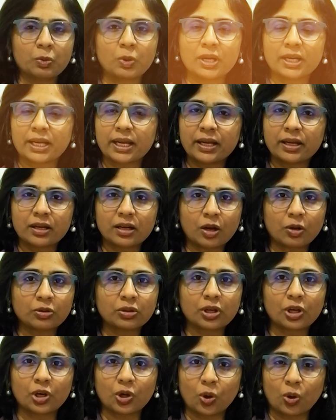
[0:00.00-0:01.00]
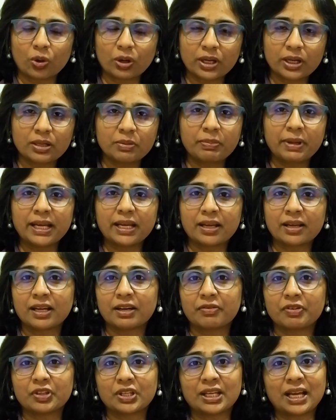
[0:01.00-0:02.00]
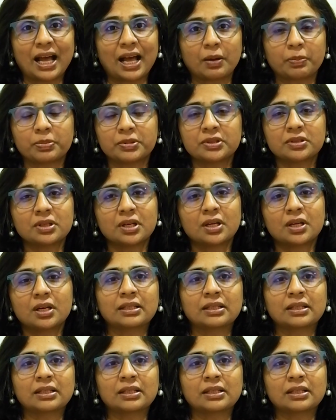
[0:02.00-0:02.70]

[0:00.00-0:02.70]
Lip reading: were working around the clock and making everything happen.